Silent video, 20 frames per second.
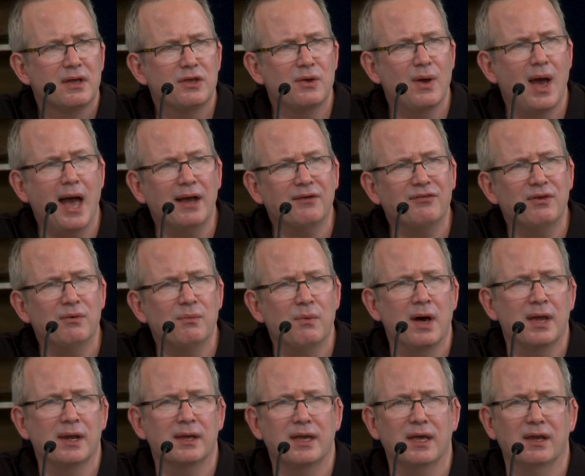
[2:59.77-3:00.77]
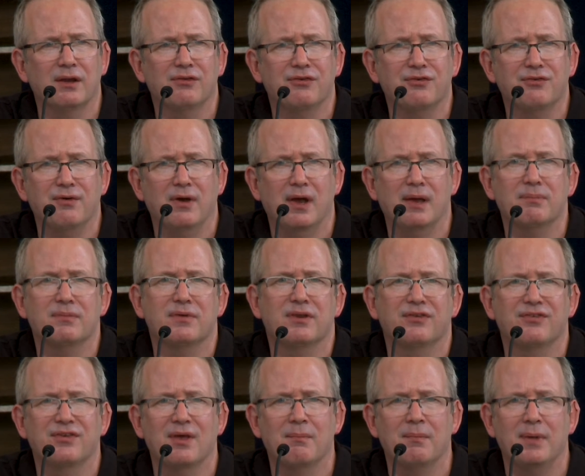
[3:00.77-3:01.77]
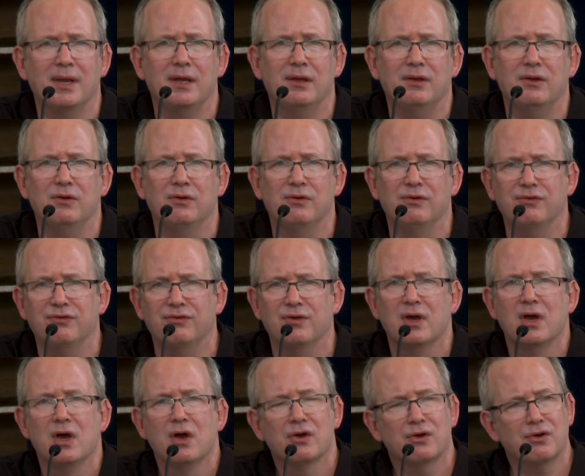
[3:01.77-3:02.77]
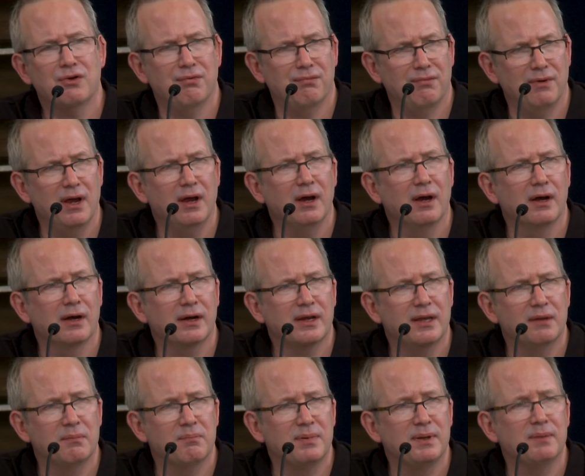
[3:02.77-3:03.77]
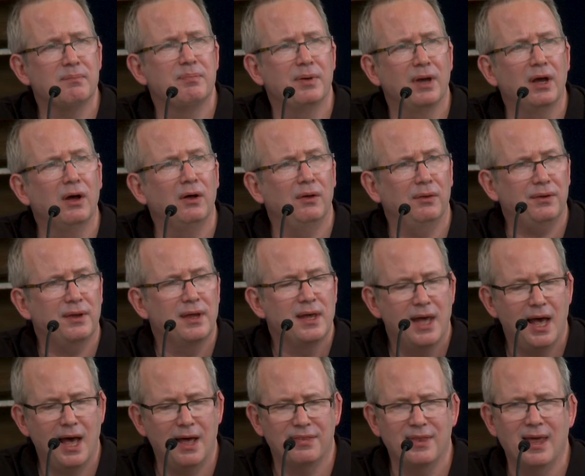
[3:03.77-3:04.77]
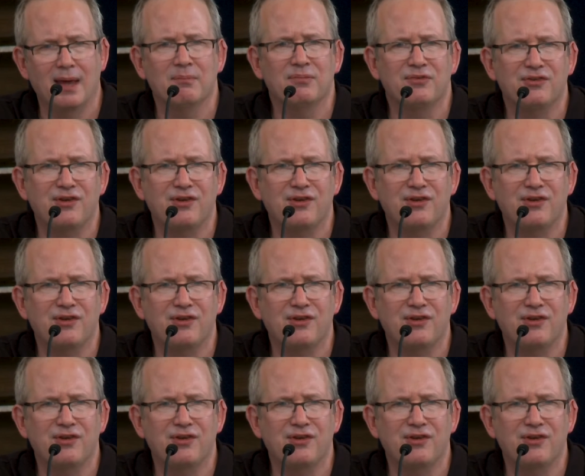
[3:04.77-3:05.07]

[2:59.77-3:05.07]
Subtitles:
You actually want to get a script to somebody whose career can be built on them